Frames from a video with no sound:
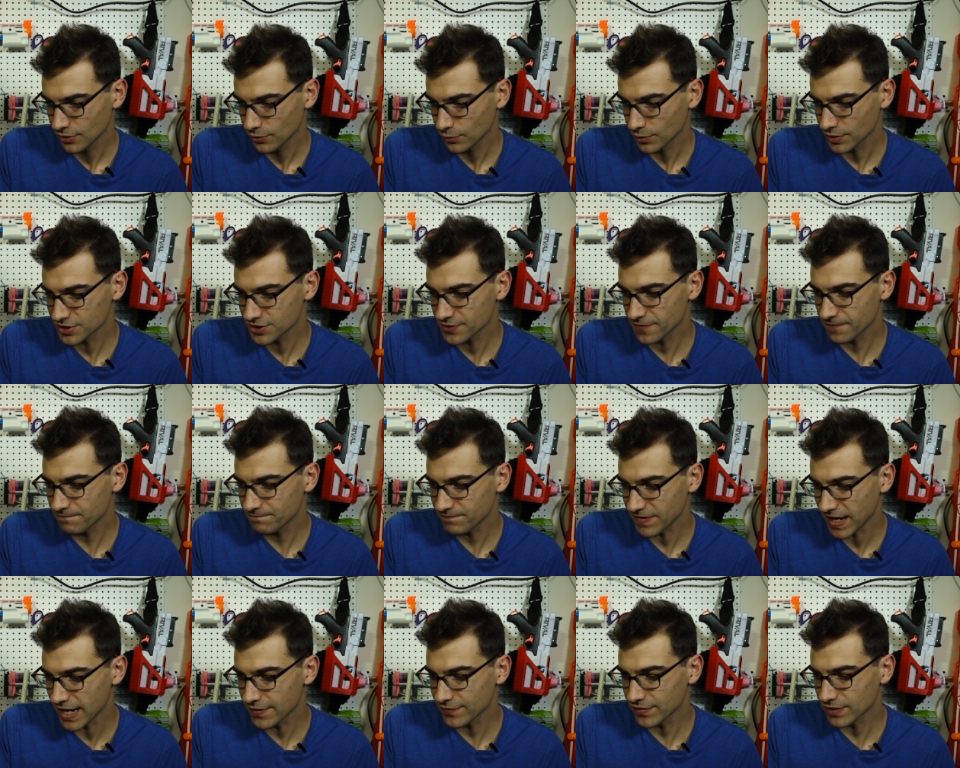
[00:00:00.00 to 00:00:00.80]
What is your
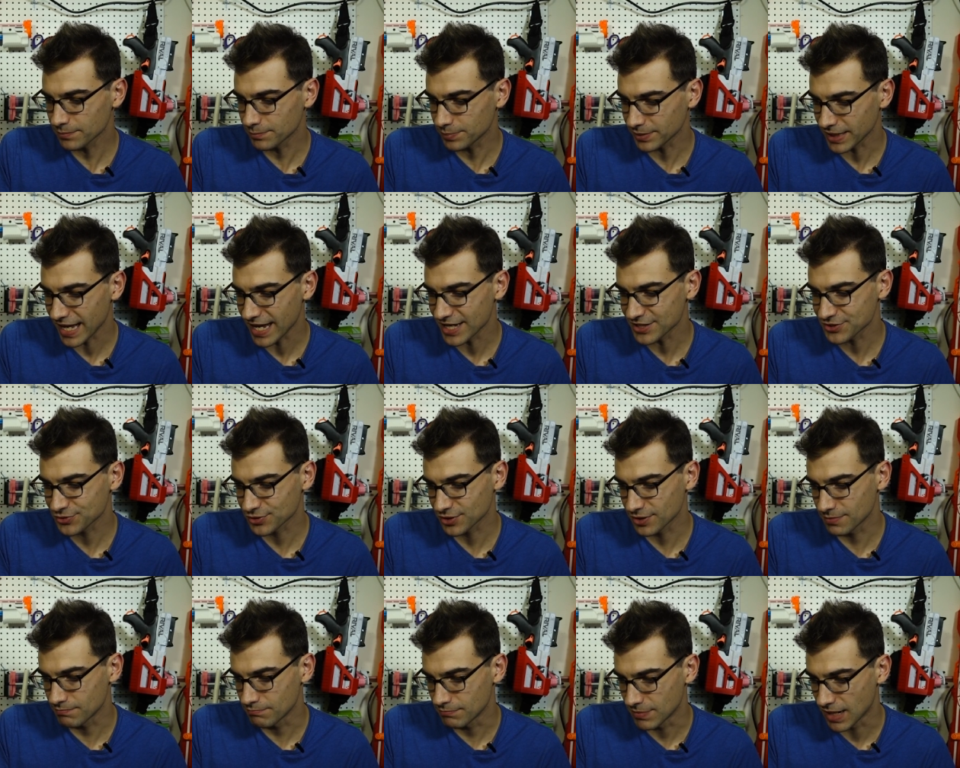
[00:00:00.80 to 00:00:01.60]
favorite
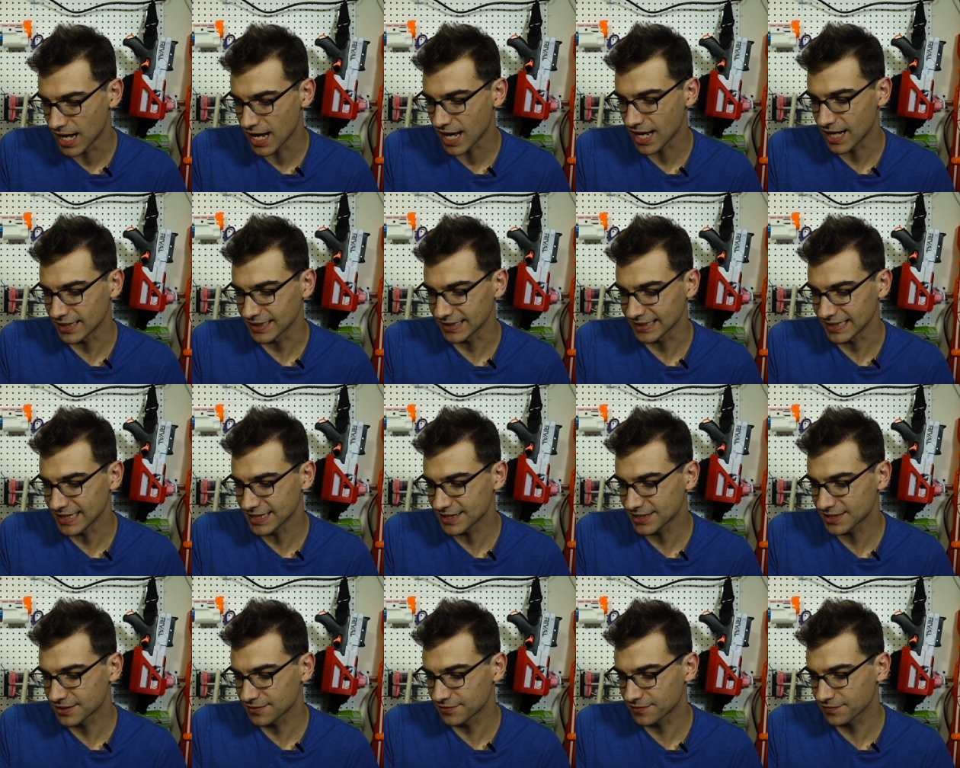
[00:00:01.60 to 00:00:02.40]
blaster to mod?
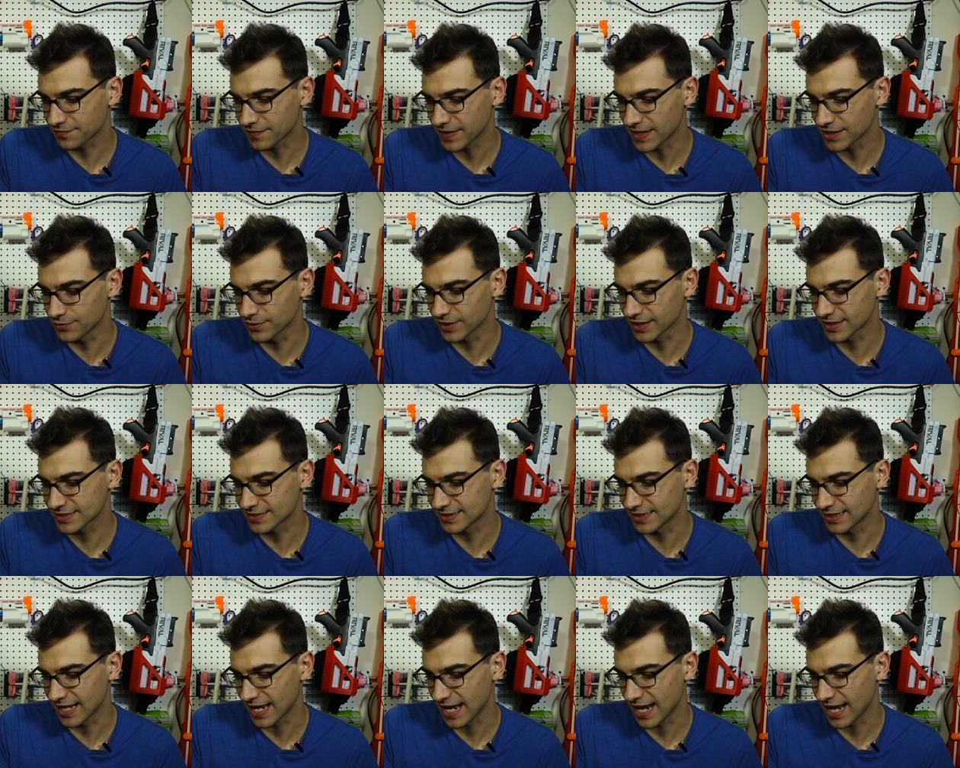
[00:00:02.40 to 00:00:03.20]
Ethan
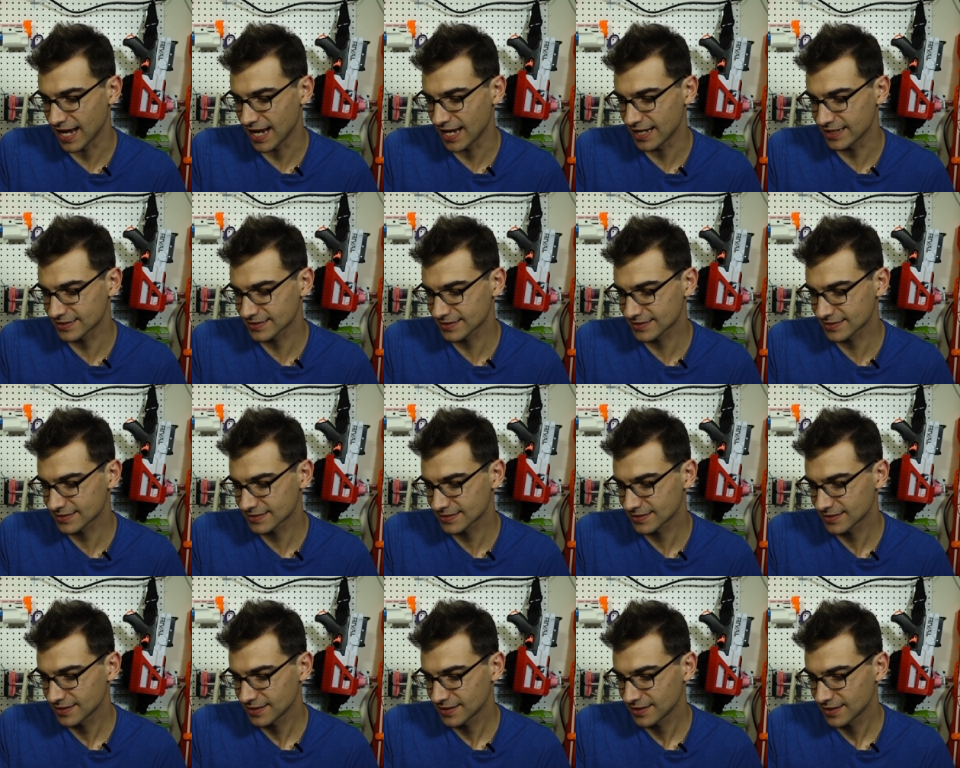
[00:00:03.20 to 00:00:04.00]
Frederickson
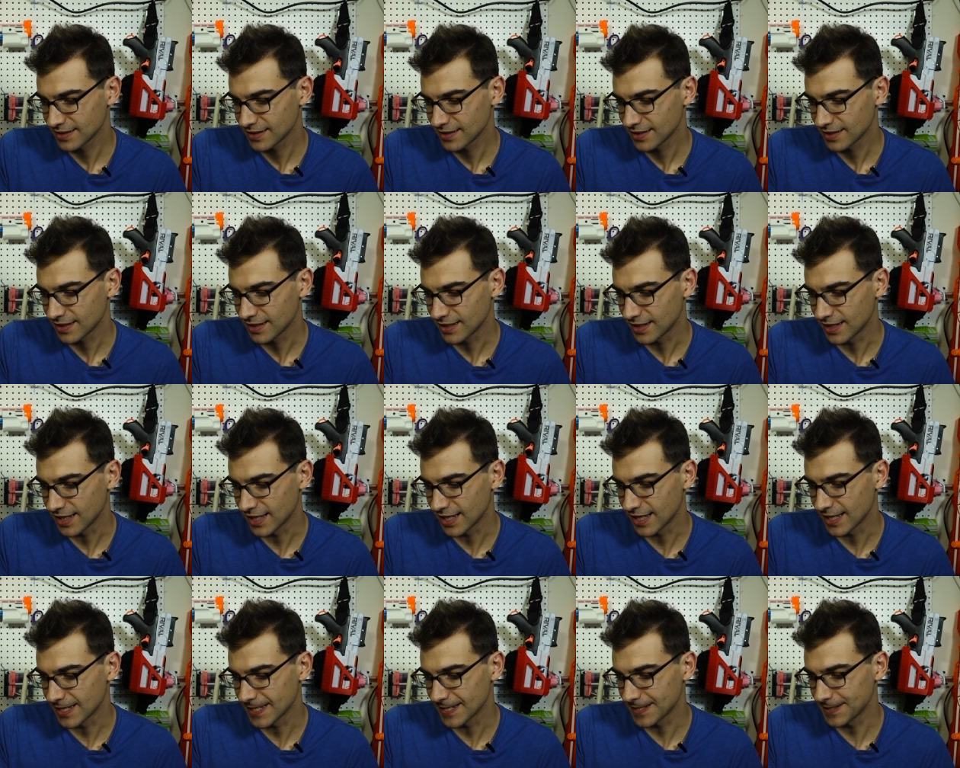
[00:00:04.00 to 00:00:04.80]
asks.
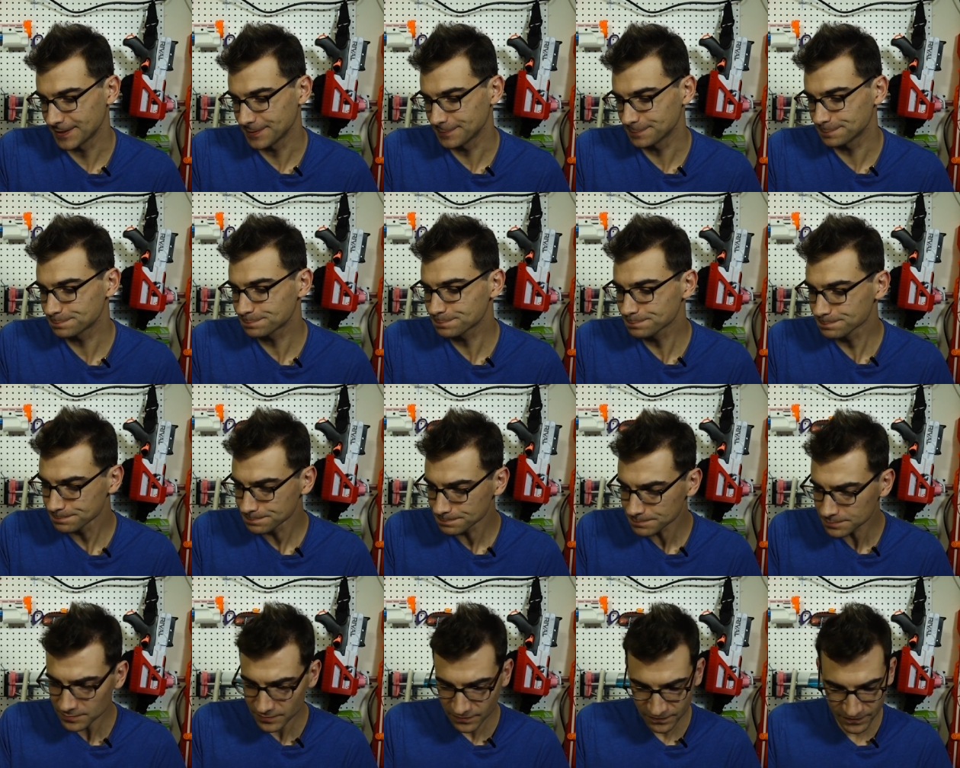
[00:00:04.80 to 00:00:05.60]
Um,
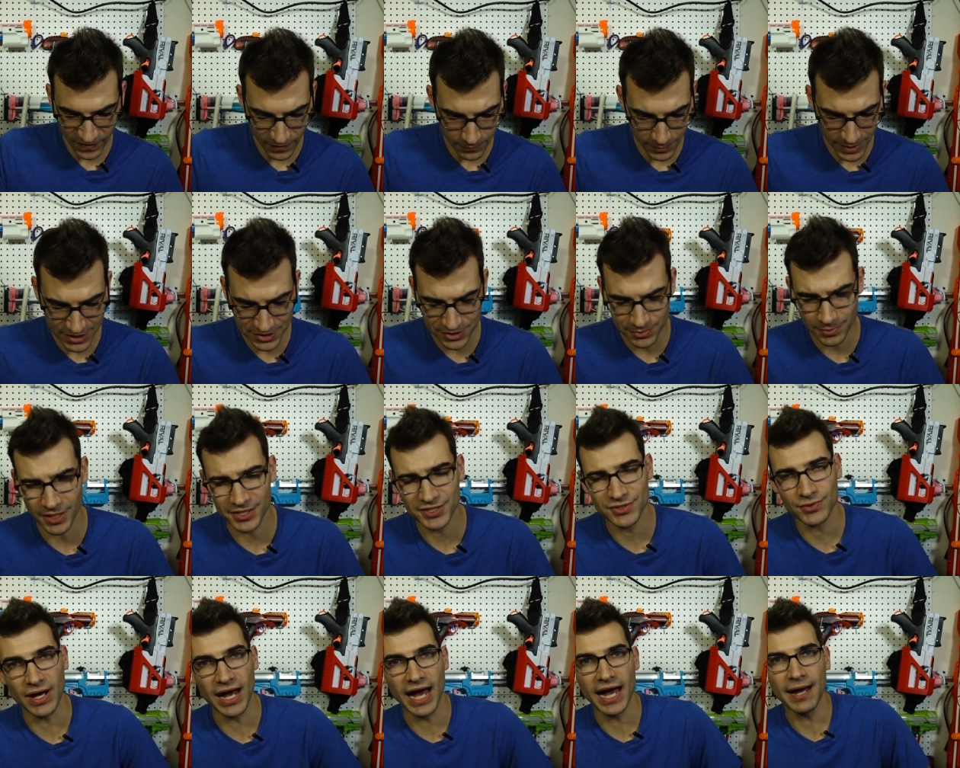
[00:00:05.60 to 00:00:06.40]
favorite blaster
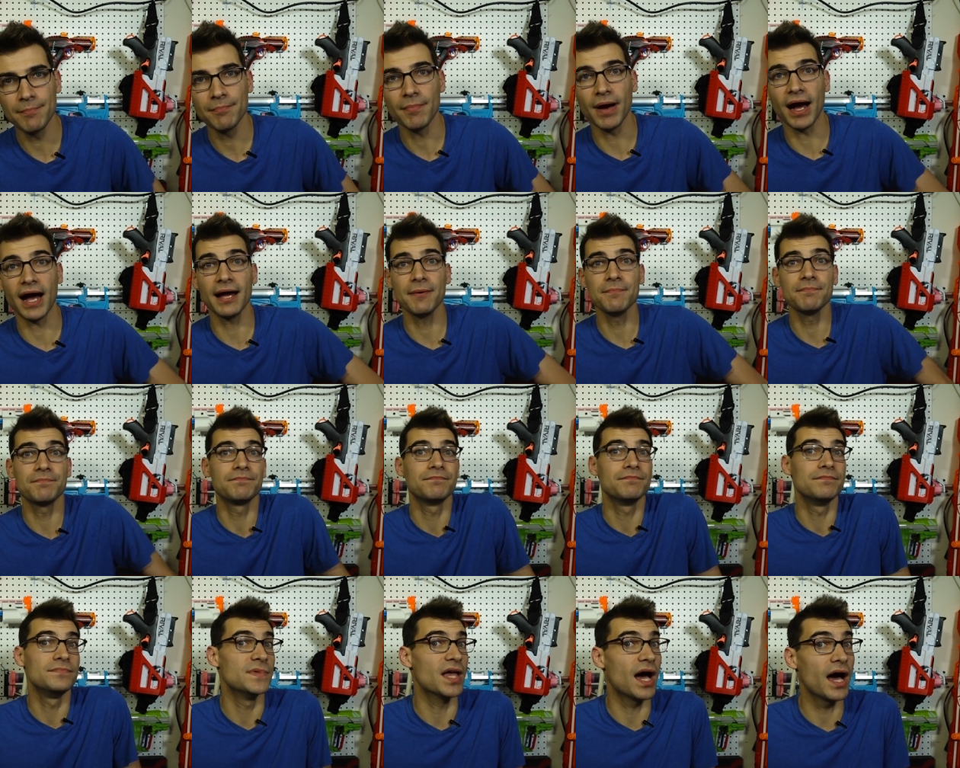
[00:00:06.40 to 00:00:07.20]
mod. So I'm I'm
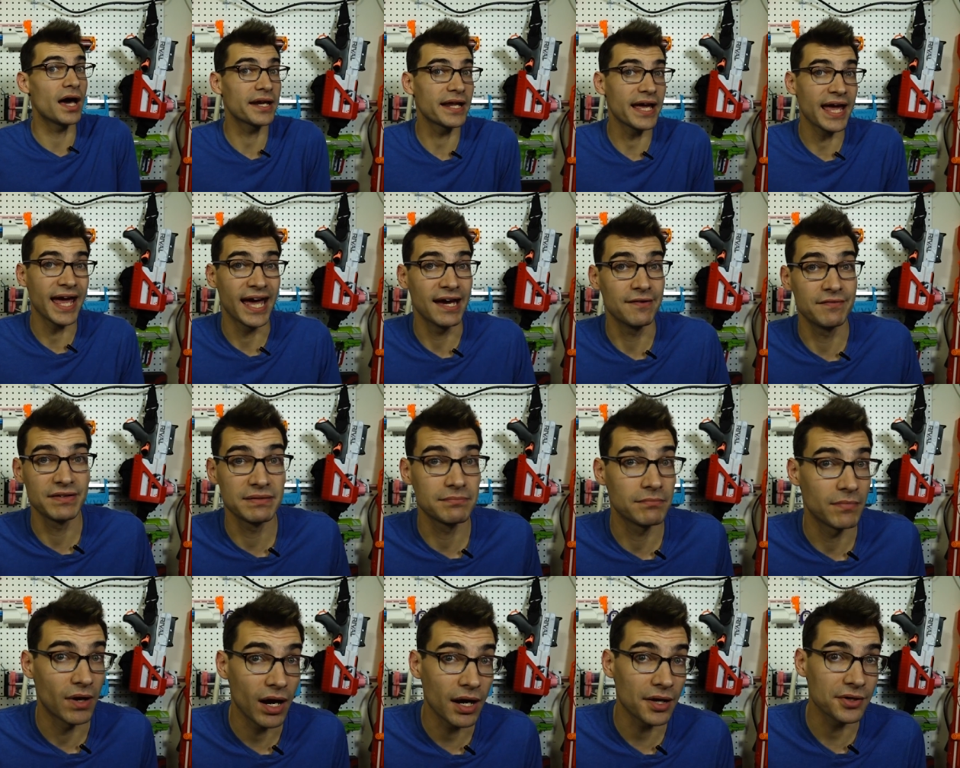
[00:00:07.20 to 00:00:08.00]
not a
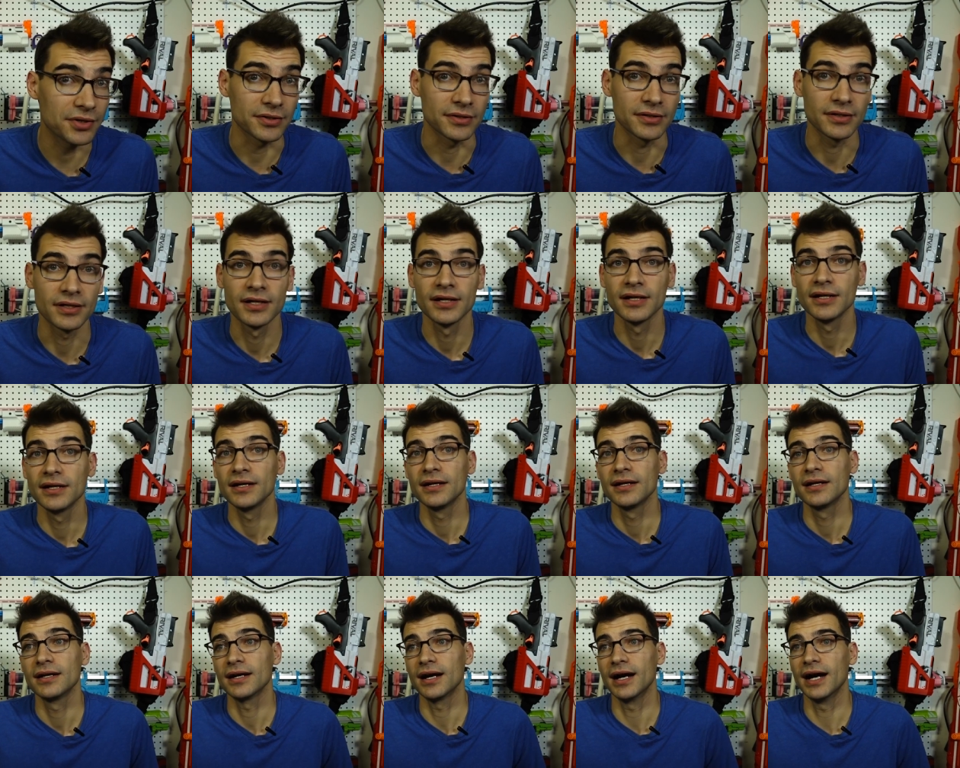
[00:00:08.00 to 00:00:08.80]
heavy modder.
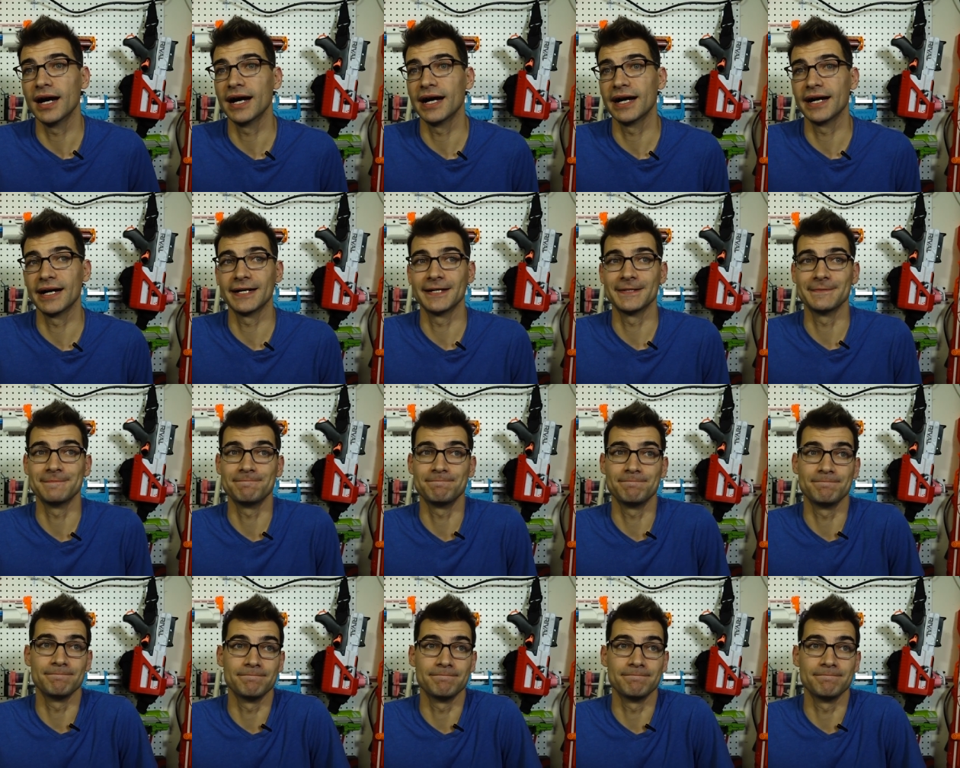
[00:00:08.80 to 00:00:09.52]
Uh,